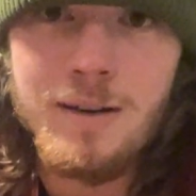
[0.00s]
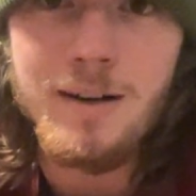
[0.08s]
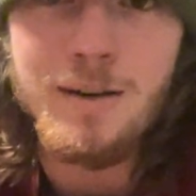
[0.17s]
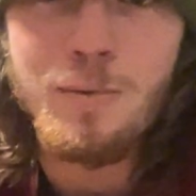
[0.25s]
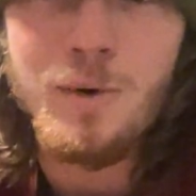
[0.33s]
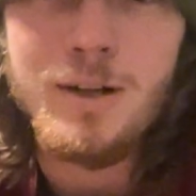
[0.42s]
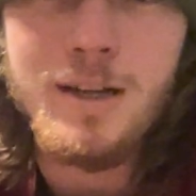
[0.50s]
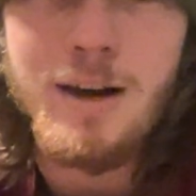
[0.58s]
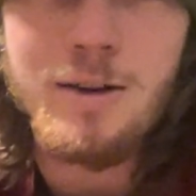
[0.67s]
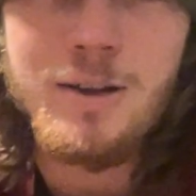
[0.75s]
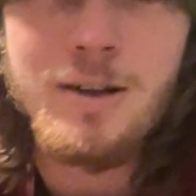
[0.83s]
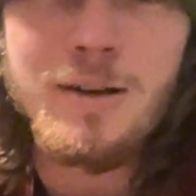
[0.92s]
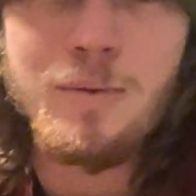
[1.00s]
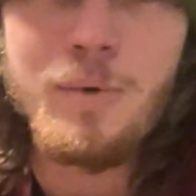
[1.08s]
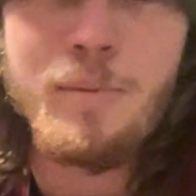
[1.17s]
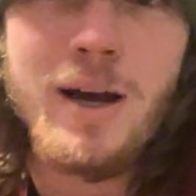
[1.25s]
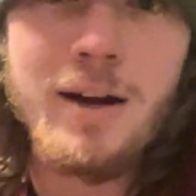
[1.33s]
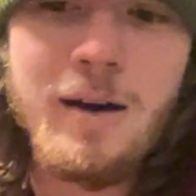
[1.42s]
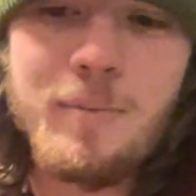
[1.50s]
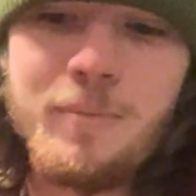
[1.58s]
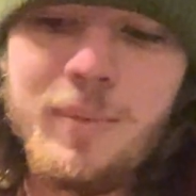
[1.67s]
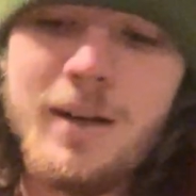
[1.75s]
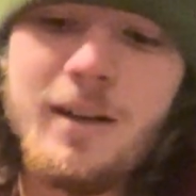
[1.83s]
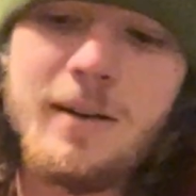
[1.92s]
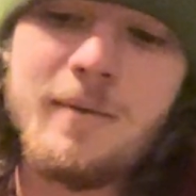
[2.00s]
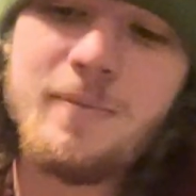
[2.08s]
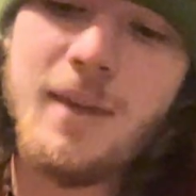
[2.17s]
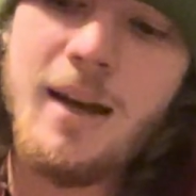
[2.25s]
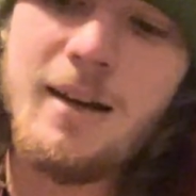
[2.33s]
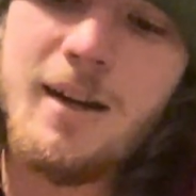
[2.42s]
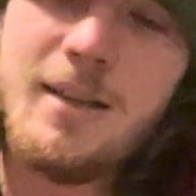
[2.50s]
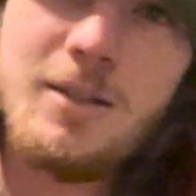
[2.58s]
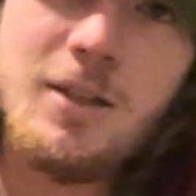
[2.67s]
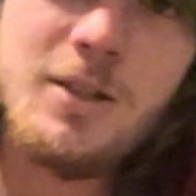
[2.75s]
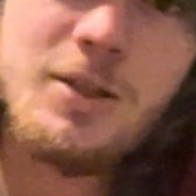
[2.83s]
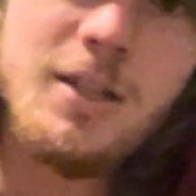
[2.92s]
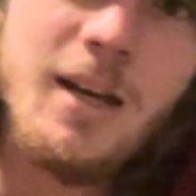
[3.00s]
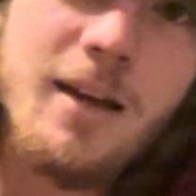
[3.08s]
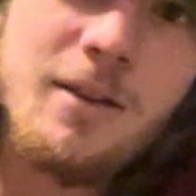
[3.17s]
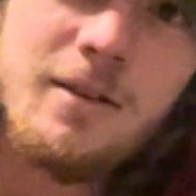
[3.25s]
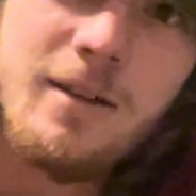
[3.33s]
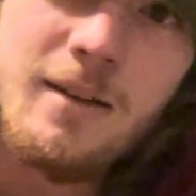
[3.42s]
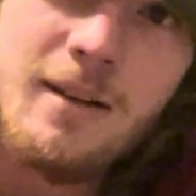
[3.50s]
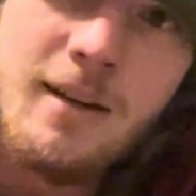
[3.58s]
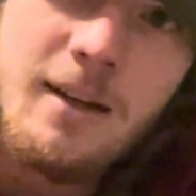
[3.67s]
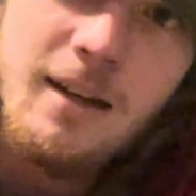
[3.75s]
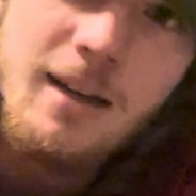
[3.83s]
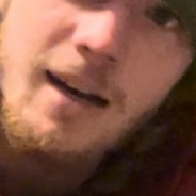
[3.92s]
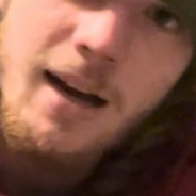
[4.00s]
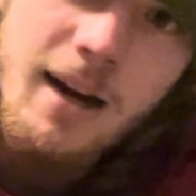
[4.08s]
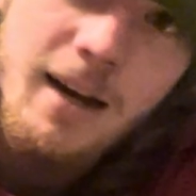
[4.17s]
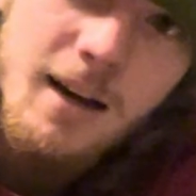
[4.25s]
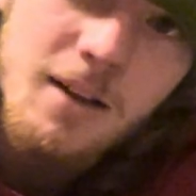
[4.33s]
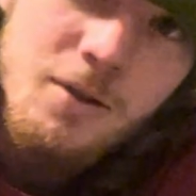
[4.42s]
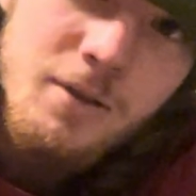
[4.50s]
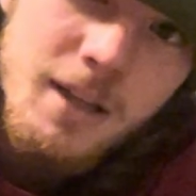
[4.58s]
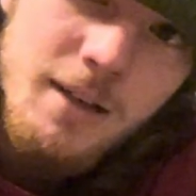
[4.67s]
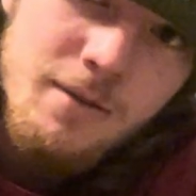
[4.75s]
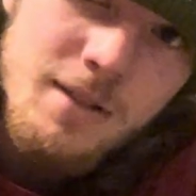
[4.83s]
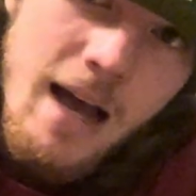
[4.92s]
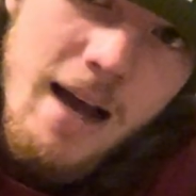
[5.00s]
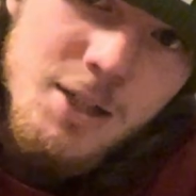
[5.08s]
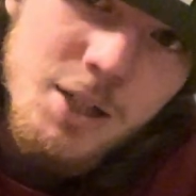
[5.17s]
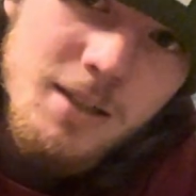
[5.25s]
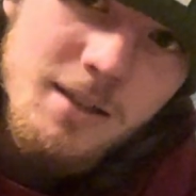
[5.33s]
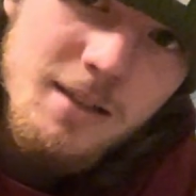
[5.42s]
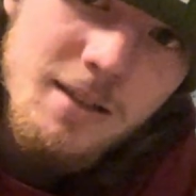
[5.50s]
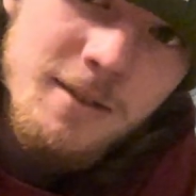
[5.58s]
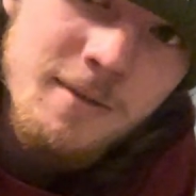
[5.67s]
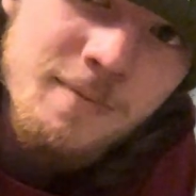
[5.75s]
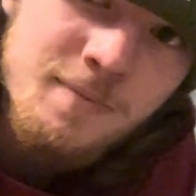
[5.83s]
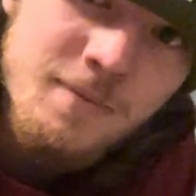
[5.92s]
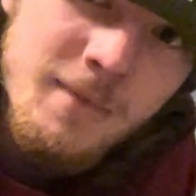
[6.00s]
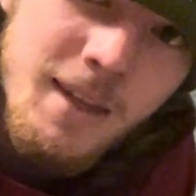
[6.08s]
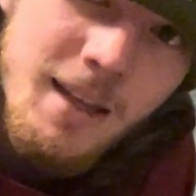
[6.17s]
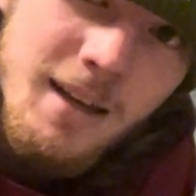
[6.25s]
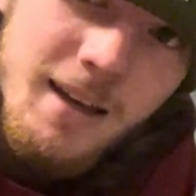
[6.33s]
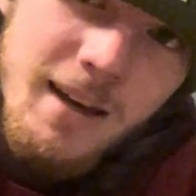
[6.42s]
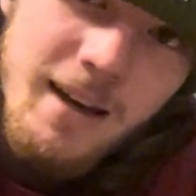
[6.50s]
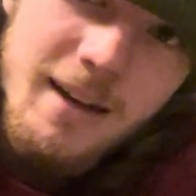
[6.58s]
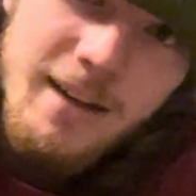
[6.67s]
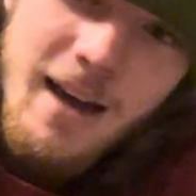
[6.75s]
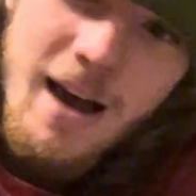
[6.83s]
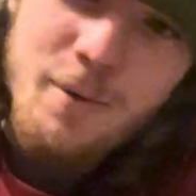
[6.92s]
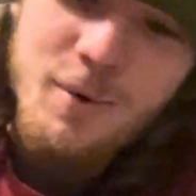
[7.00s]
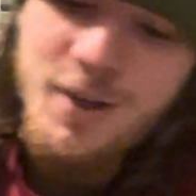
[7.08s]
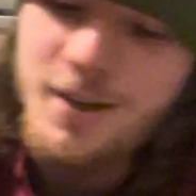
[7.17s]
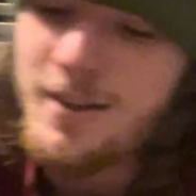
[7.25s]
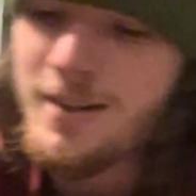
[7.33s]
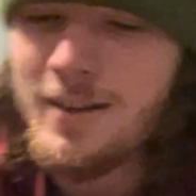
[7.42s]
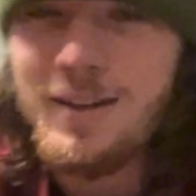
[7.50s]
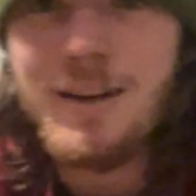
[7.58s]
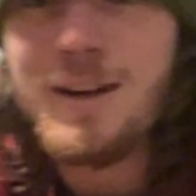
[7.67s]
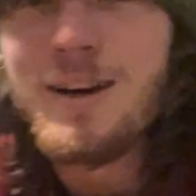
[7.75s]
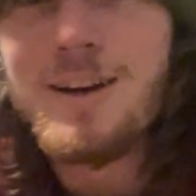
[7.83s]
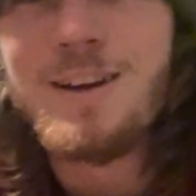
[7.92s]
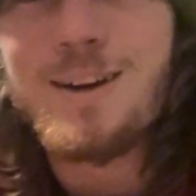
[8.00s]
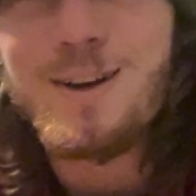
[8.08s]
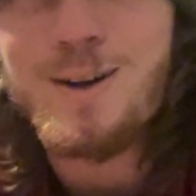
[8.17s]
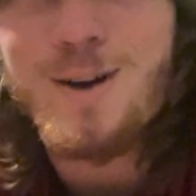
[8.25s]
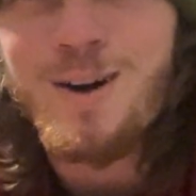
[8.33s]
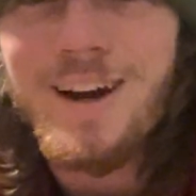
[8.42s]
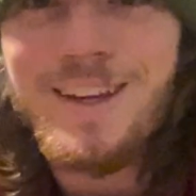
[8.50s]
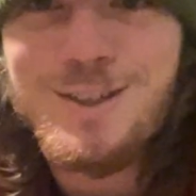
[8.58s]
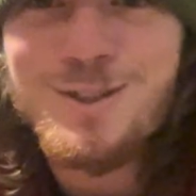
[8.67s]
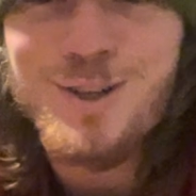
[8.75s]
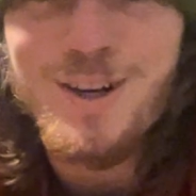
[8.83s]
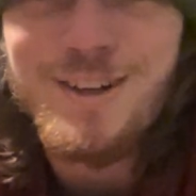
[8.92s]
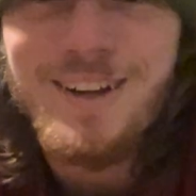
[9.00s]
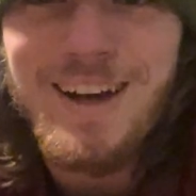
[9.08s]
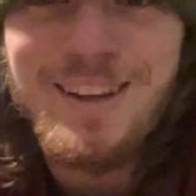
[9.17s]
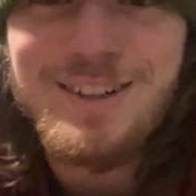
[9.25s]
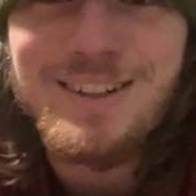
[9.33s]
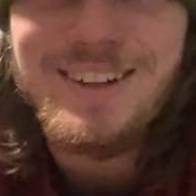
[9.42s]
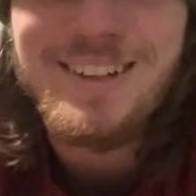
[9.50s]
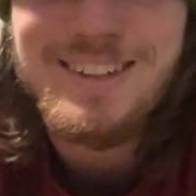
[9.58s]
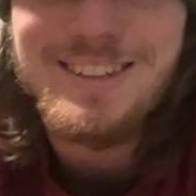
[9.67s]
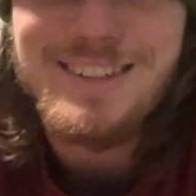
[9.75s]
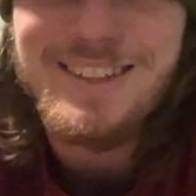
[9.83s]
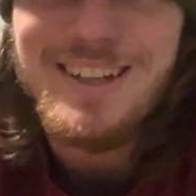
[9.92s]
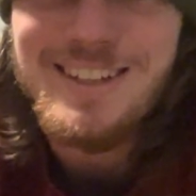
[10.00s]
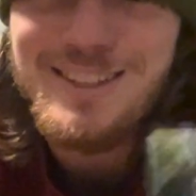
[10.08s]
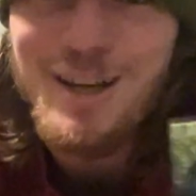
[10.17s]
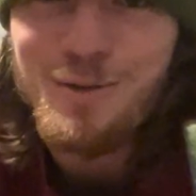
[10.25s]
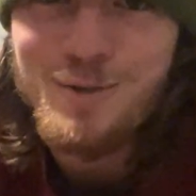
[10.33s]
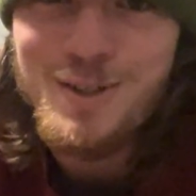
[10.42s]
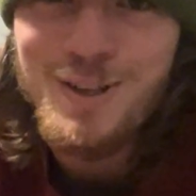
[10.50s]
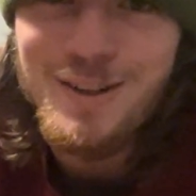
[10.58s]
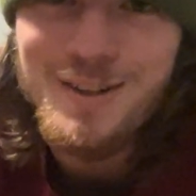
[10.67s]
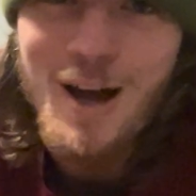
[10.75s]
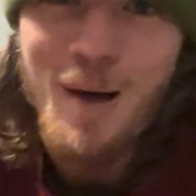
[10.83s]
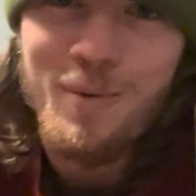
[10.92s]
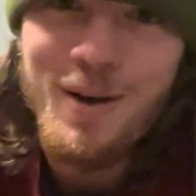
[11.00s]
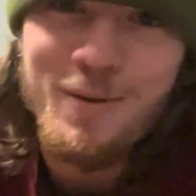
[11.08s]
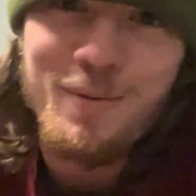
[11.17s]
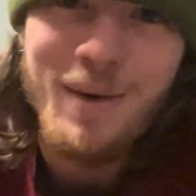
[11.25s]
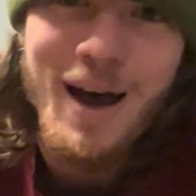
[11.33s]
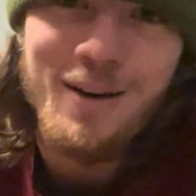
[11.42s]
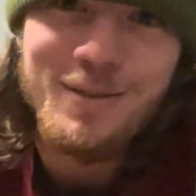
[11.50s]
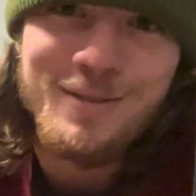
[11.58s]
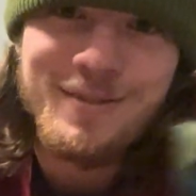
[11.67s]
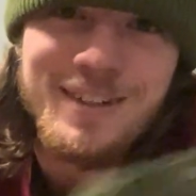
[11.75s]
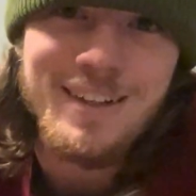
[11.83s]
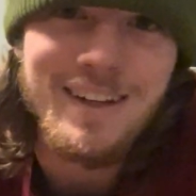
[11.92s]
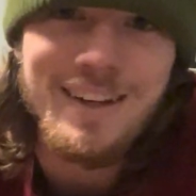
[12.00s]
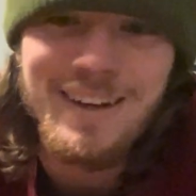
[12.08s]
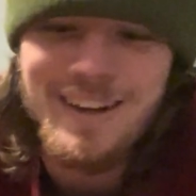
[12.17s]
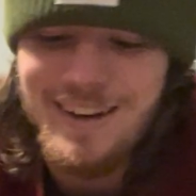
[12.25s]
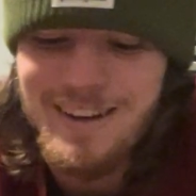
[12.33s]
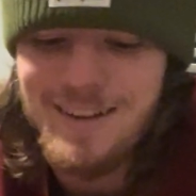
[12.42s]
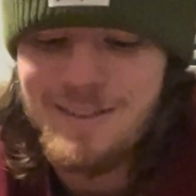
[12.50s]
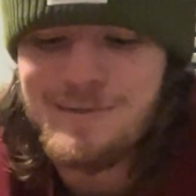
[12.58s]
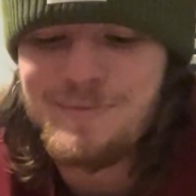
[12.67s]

it worked out good, and we met up and had a nice lunch together, and I got a little thing of his ashes. And yeah, we're gonna go hike the trail together, take selfies on the top of every mountain, and